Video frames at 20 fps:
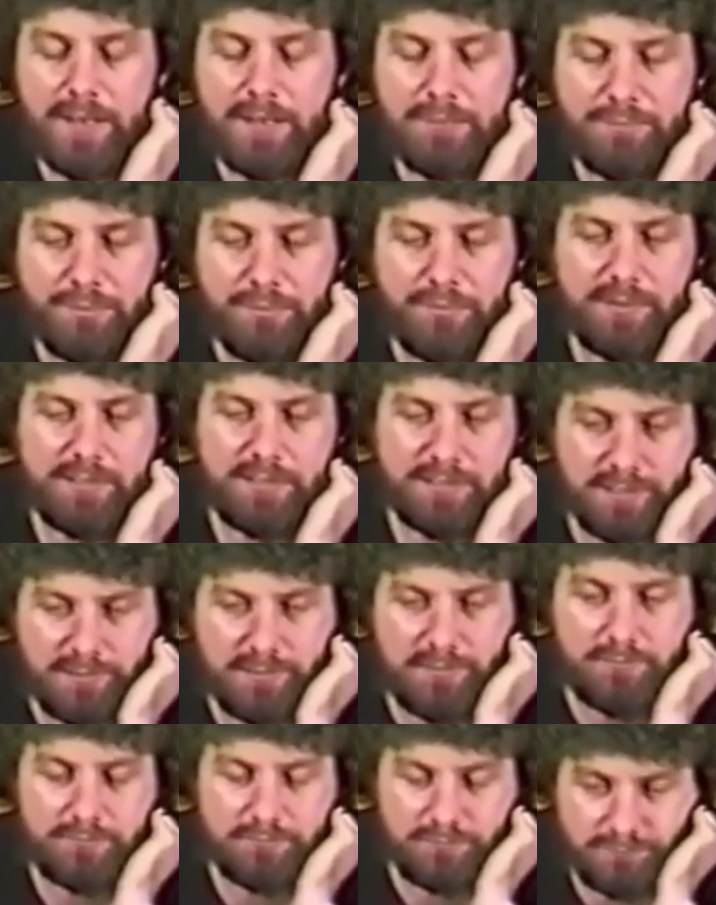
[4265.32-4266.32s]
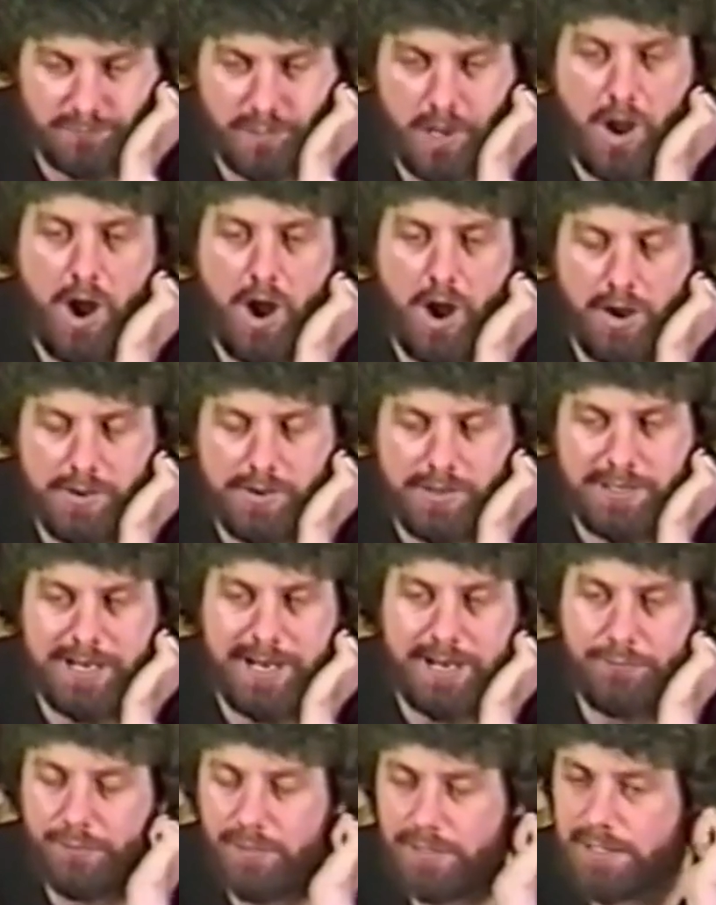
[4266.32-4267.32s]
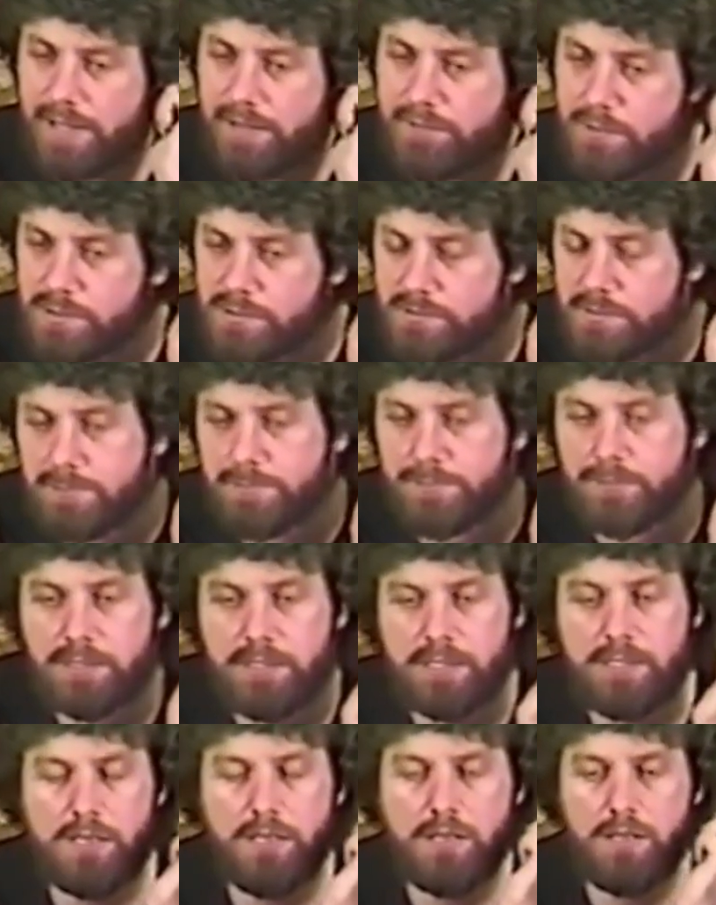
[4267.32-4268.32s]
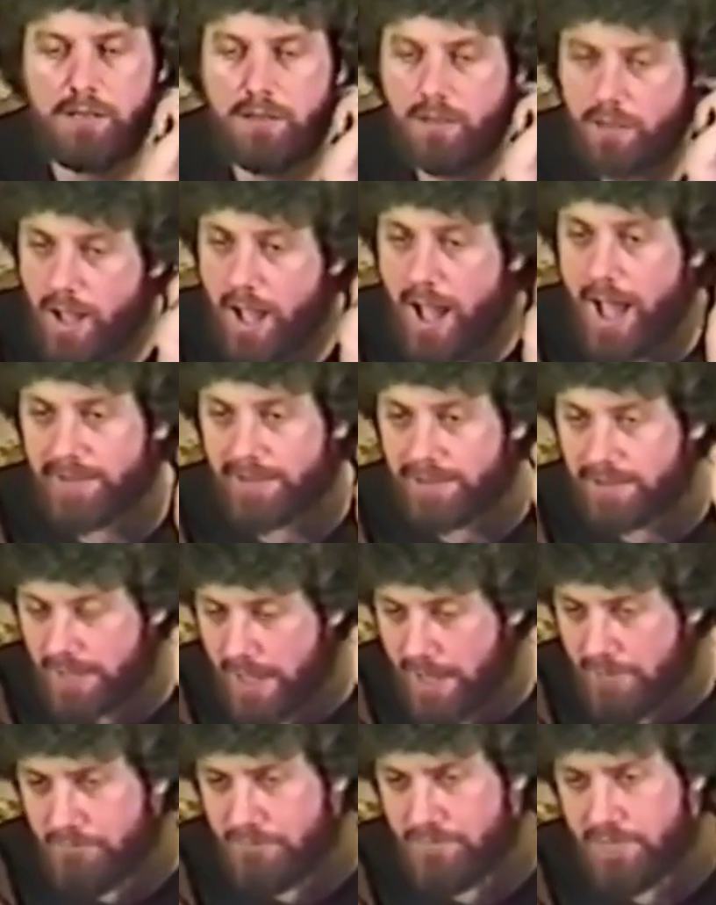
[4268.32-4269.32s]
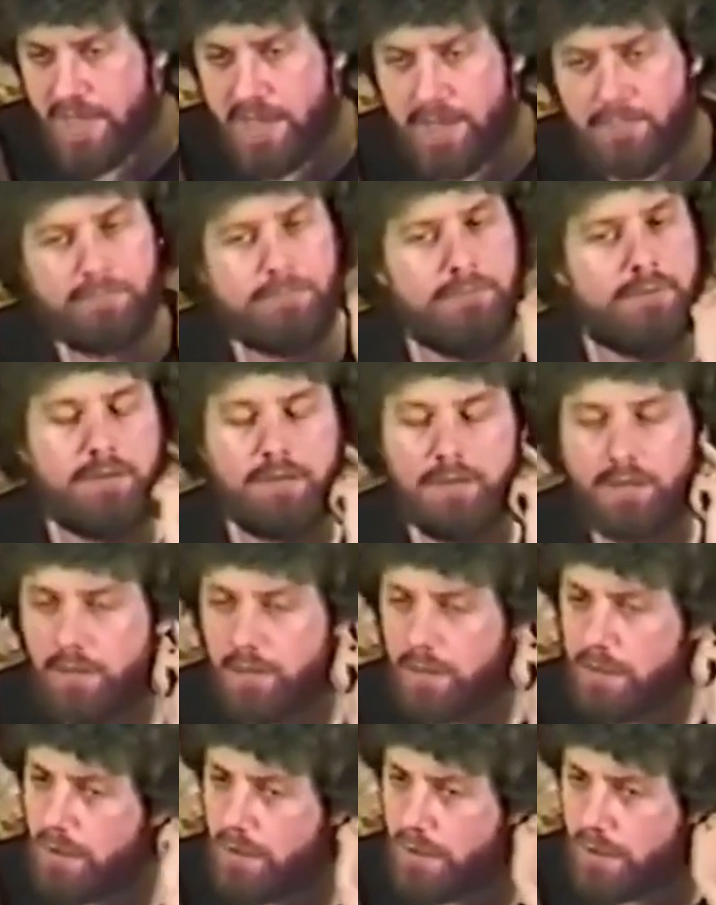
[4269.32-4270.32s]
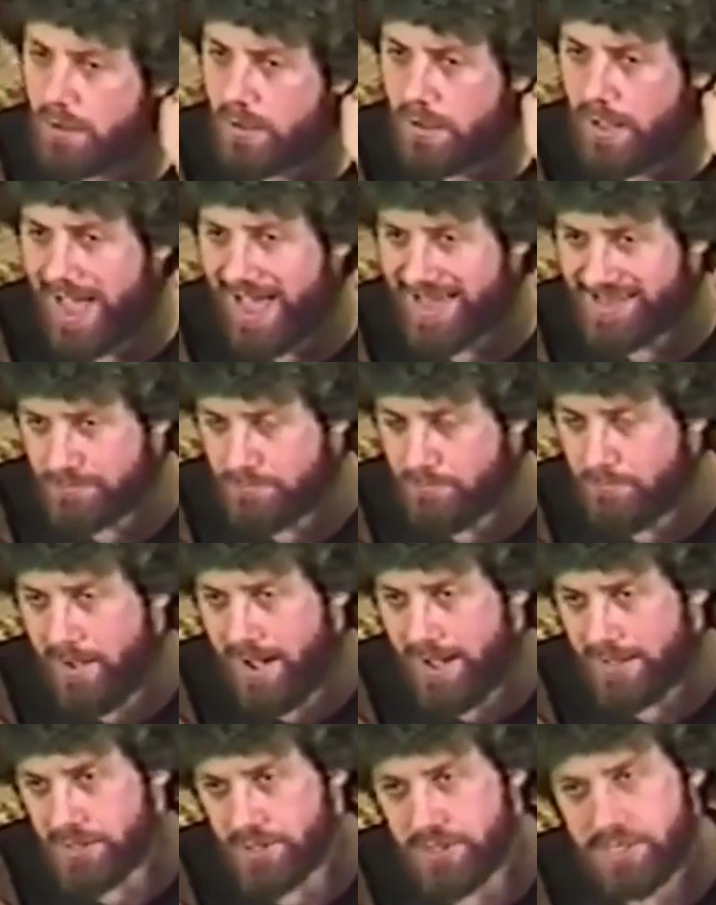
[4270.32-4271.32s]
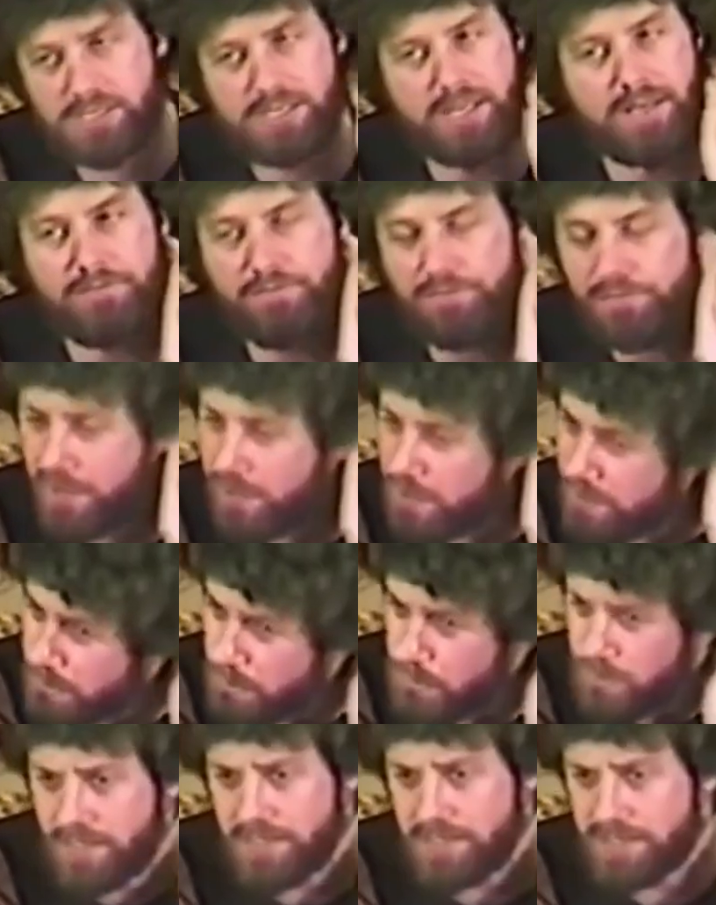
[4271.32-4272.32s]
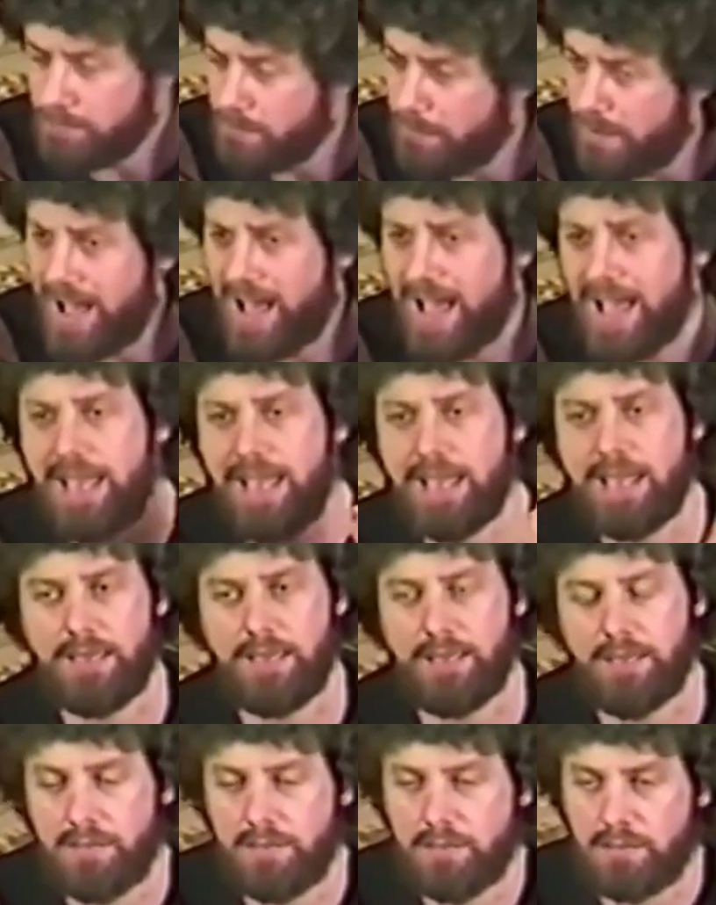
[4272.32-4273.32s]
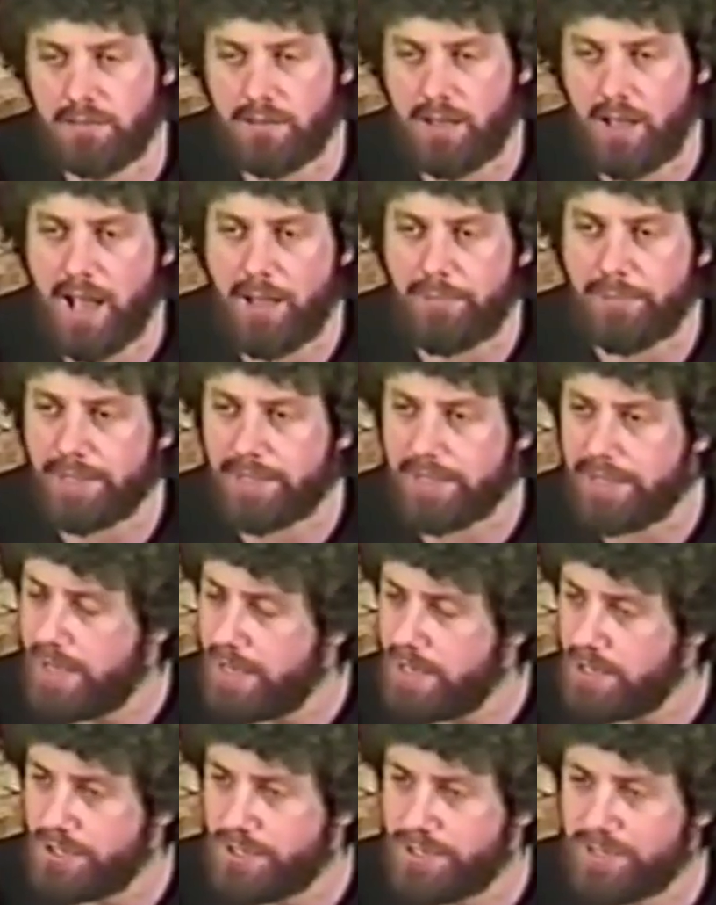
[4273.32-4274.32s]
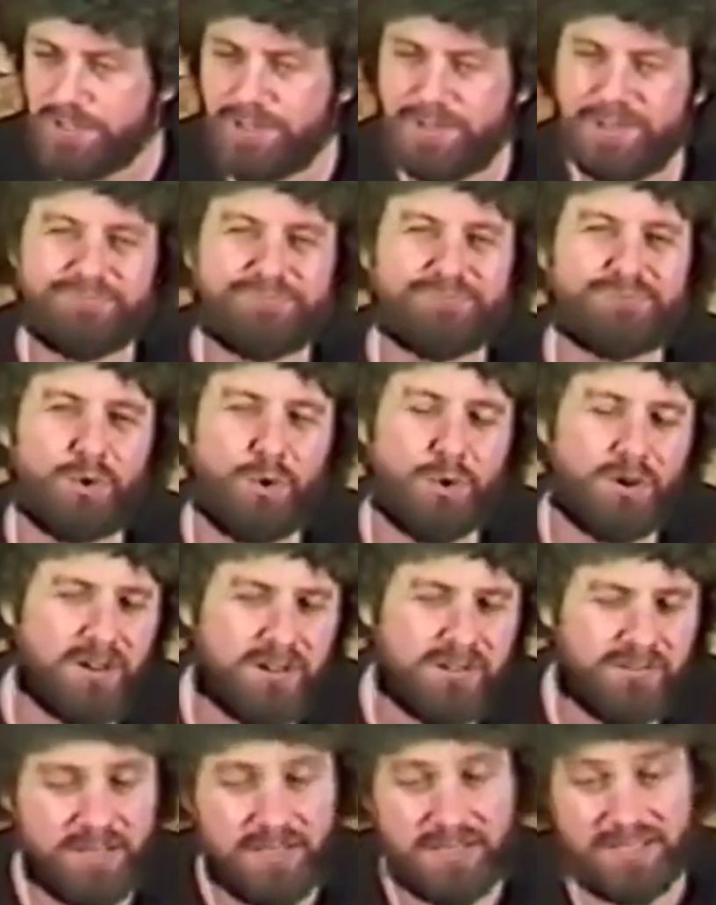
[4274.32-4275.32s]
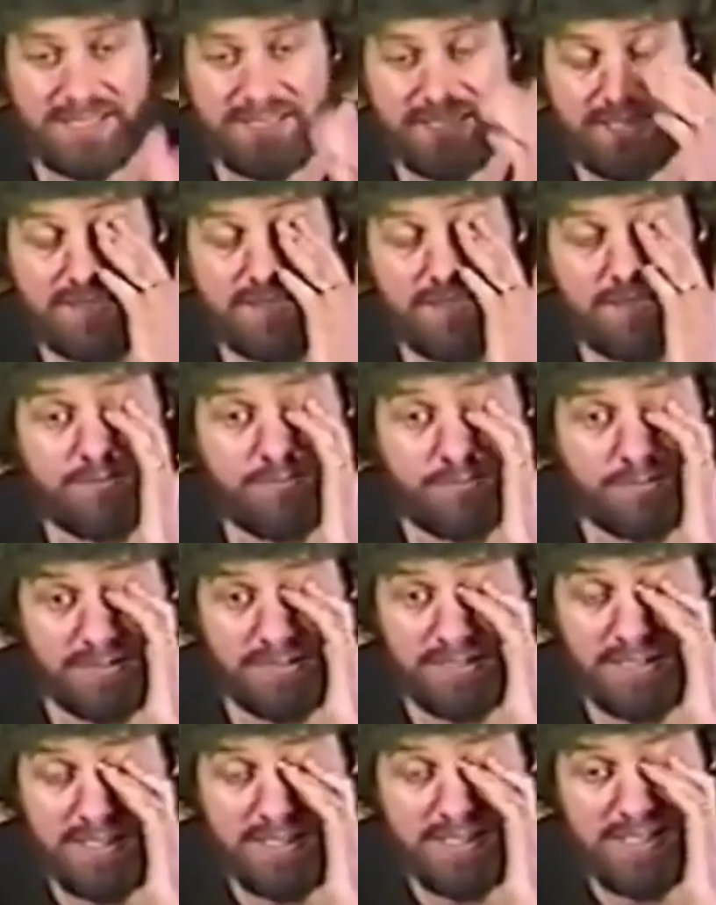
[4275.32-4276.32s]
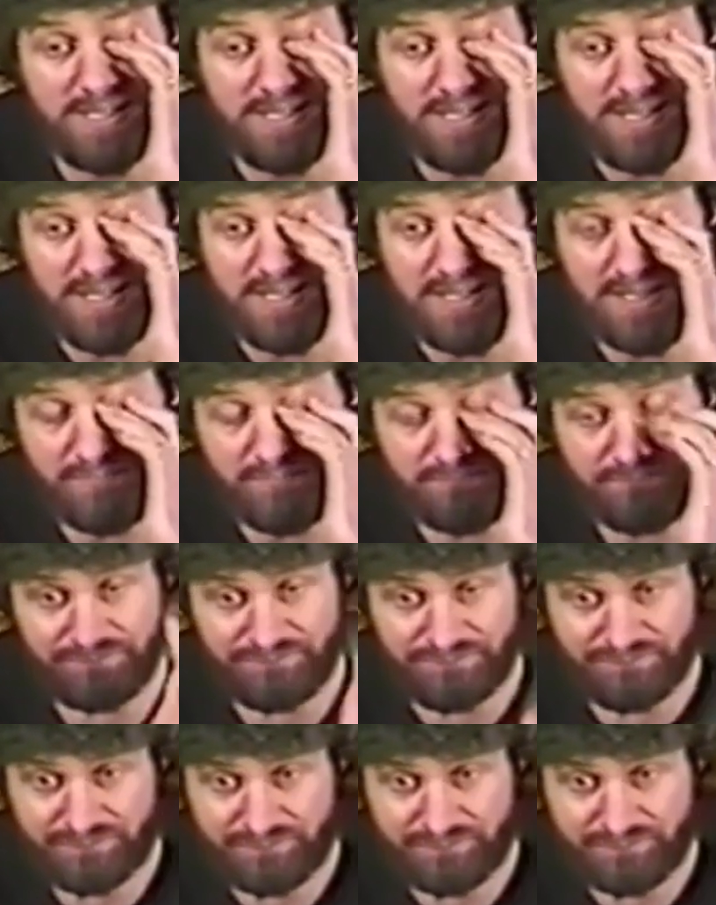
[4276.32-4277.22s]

when I preached hard, did I really love those people? I loved them as much as I felt was my obligation, or no, that's not the good word. Um,